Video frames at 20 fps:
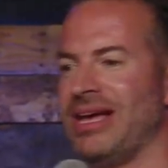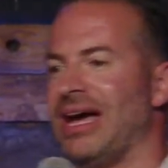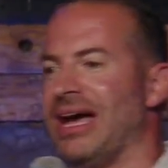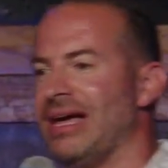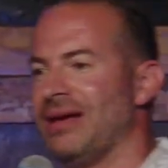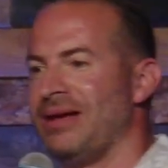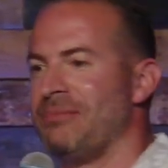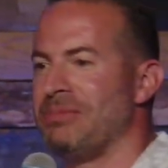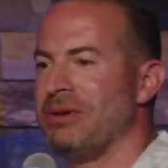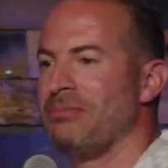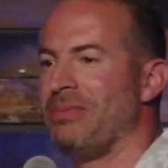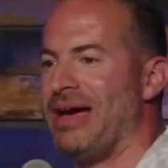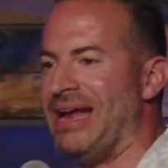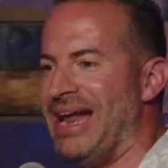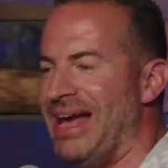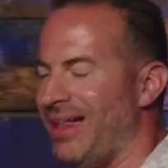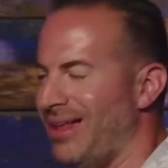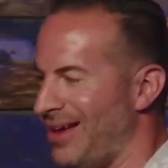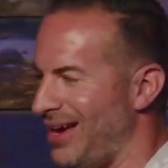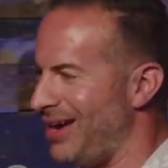got bit by an
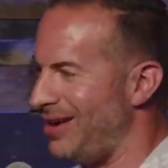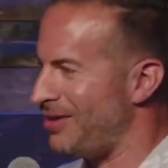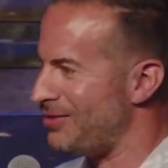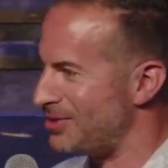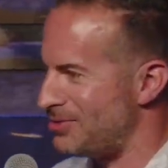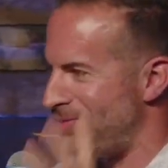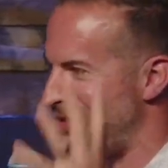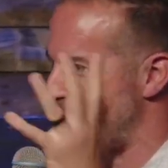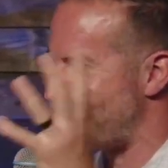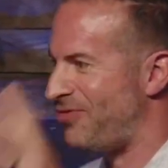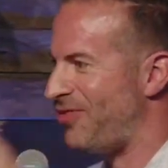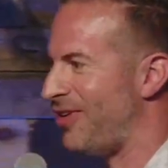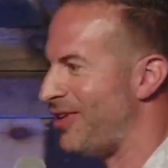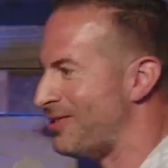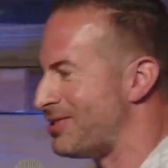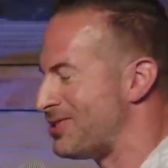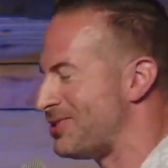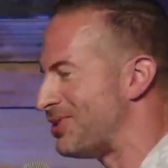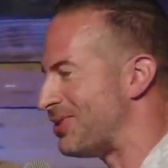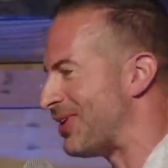alligator. It was a much funner
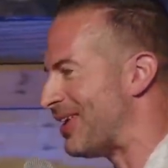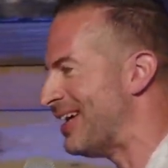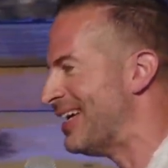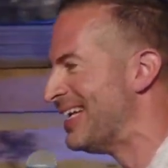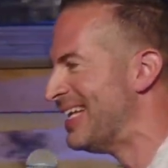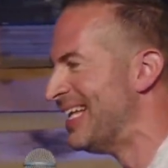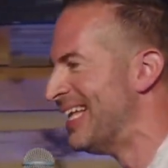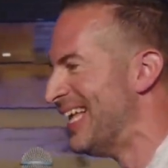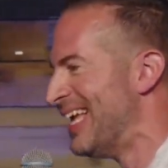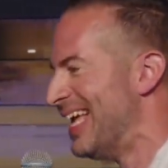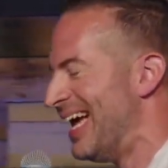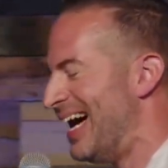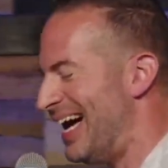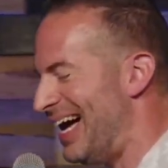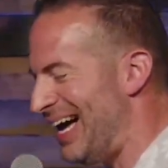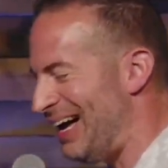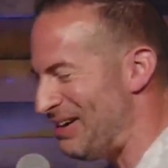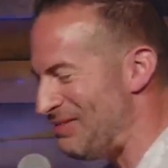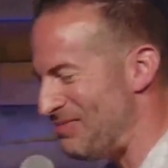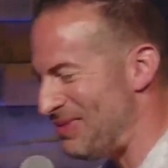story.
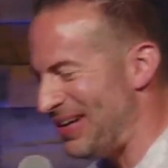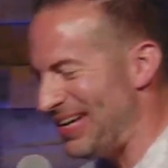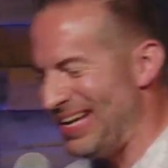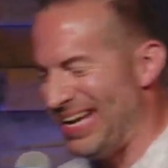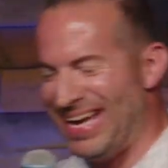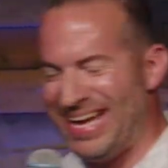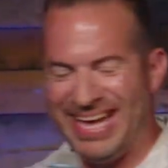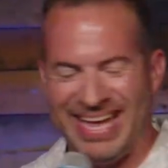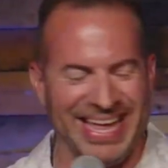Uh, but uh,